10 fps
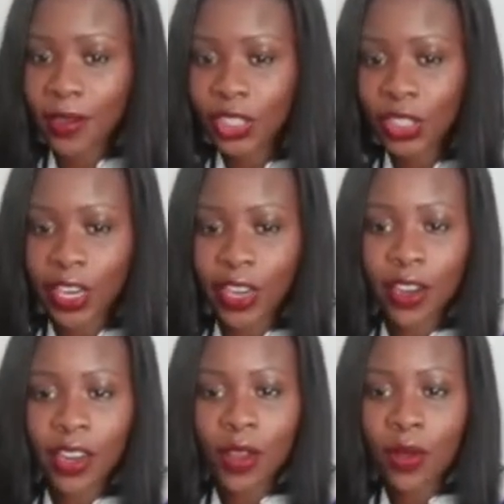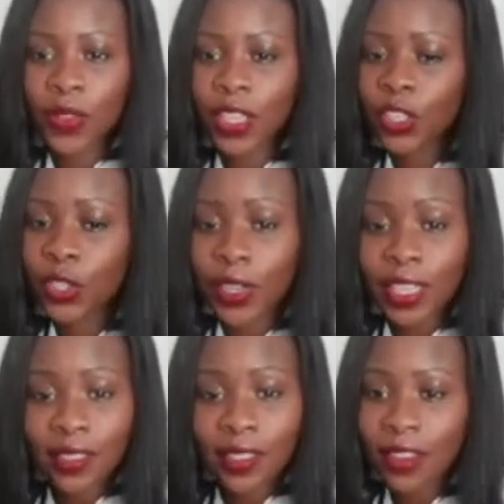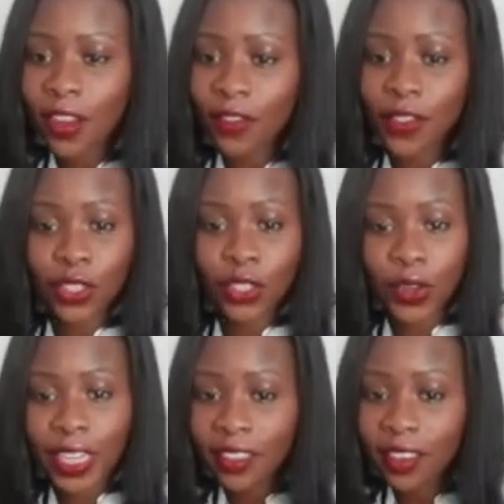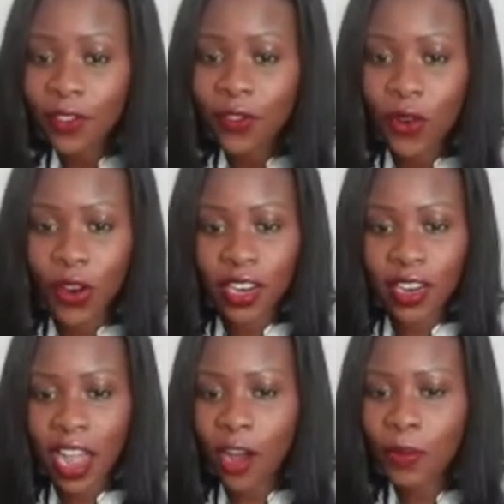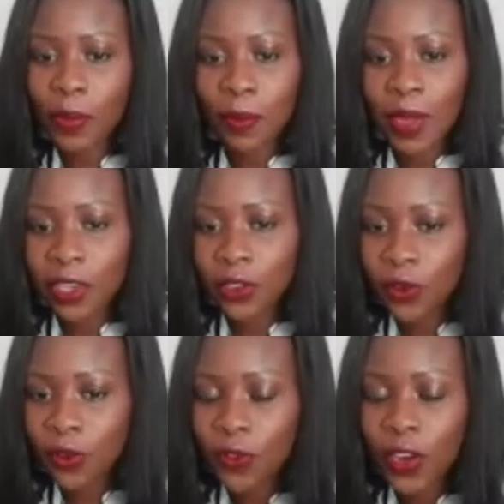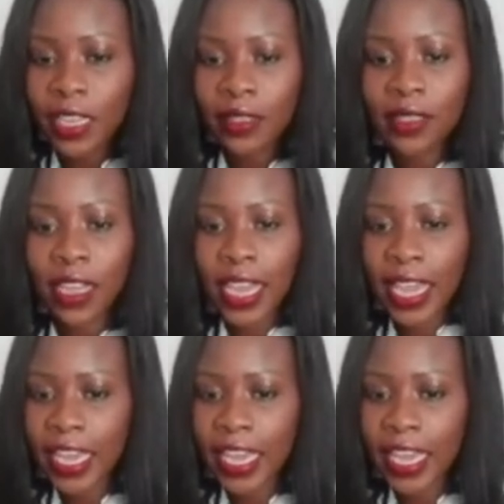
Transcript: share the tricks of the trade for how people make new friends,